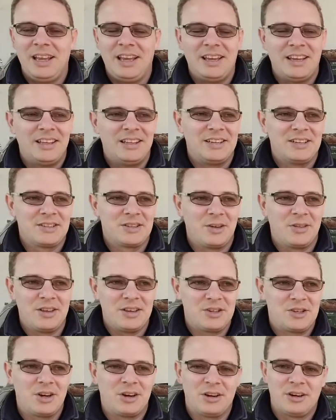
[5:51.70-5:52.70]
And so
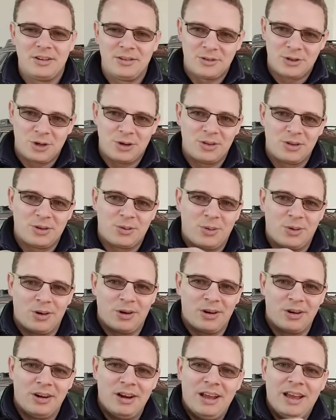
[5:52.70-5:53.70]
this year, turn the
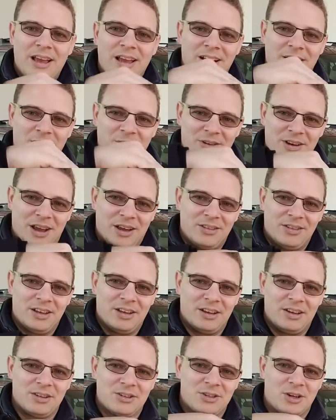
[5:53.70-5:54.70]
corner, go down the
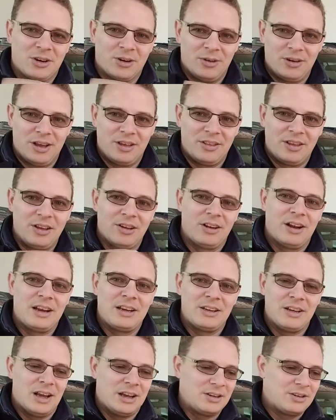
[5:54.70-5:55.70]
hill, start going down the hill,
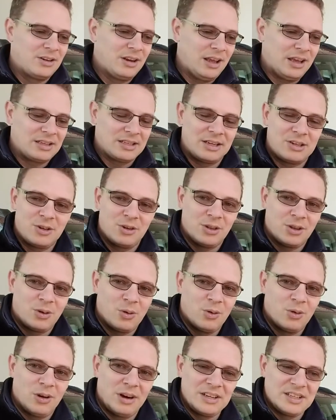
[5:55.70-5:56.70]
and as I turn the
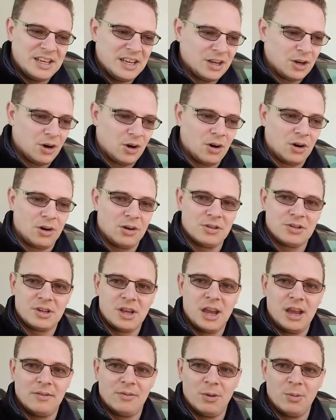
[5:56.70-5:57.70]
corner, I see cars
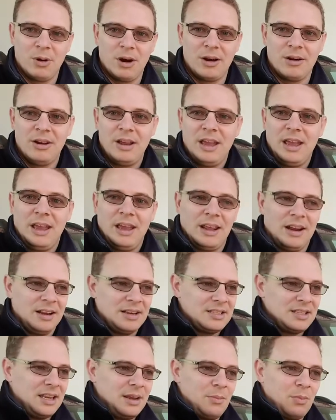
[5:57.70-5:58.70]
everywhere, and
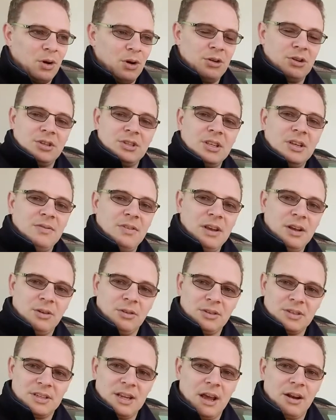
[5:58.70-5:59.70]
I see emergency
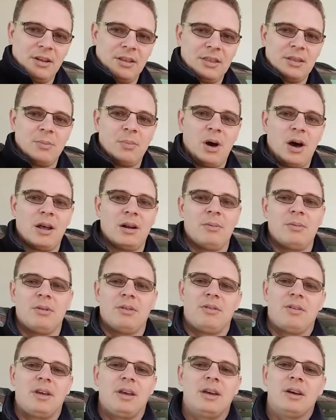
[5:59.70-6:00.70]
vehicles down at the bottom
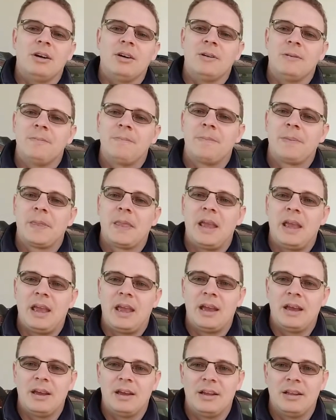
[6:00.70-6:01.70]
of the hill.
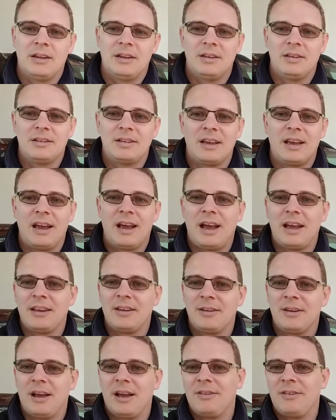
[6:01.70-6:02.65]
And I